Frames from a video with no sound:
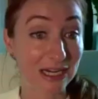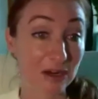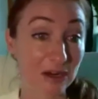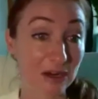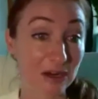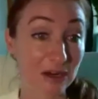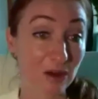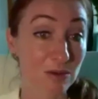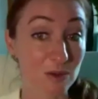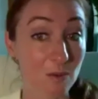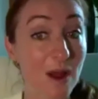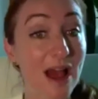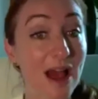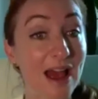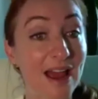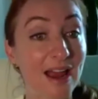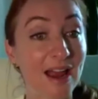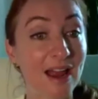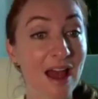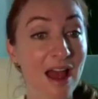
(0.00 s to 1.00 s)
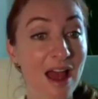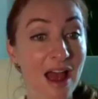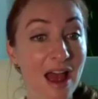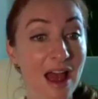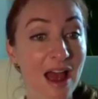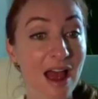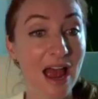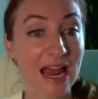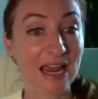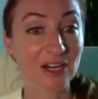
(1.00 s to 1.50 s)
it goes away.
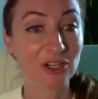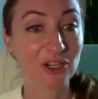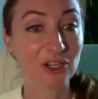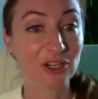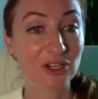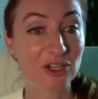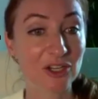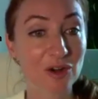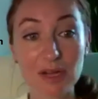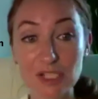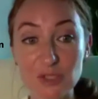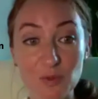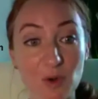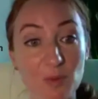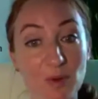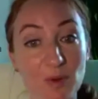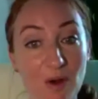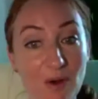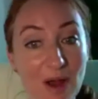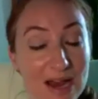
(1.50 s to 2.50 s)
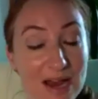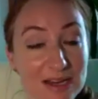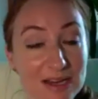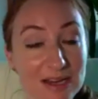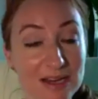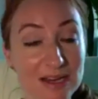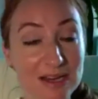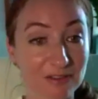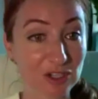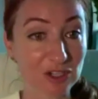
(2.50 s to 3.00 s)
And you're much more
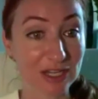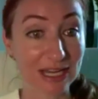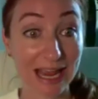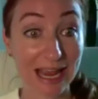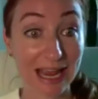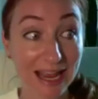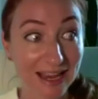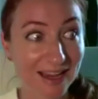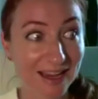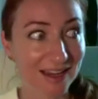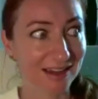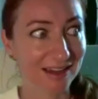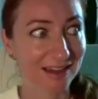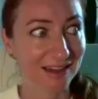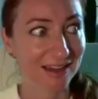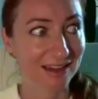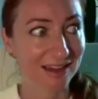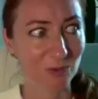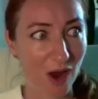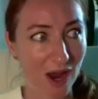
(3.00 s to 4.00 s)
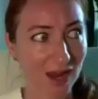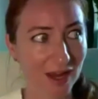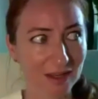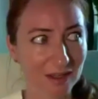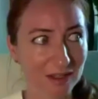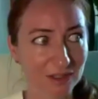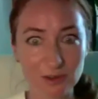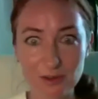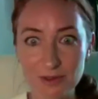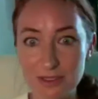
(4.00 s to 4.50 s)
proactive, and you're like, hey,
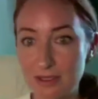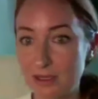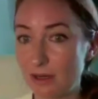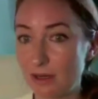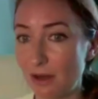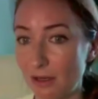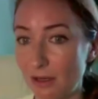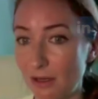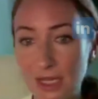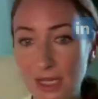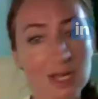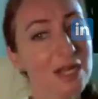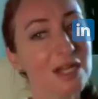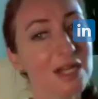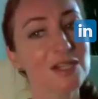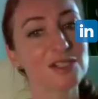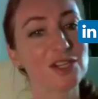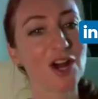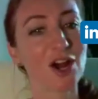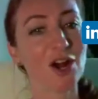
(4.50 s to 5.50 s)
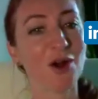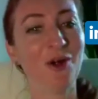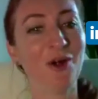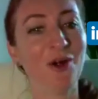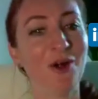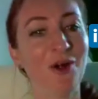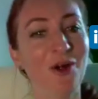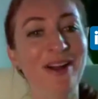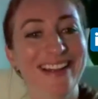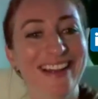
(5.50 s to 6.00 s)
why lose it at all? So